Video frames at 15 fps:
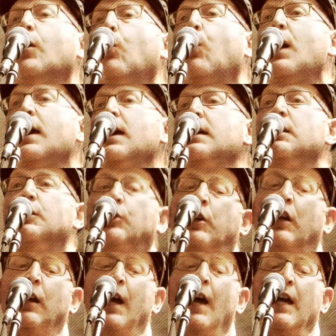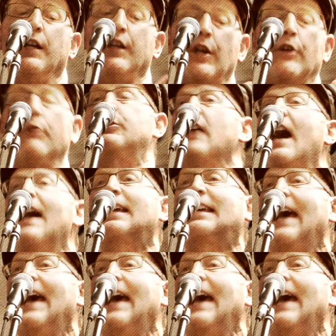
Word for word: a wage use our